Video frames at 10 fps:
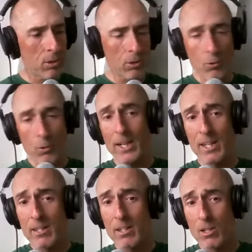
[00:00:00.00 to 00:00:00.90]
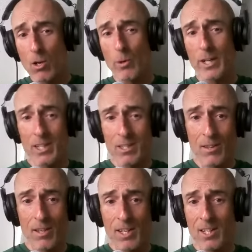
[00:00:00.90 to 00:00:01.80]
your training going into
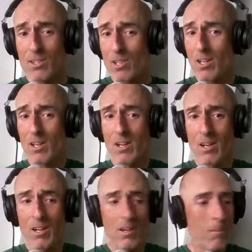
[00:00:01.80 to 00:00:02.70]
things uh,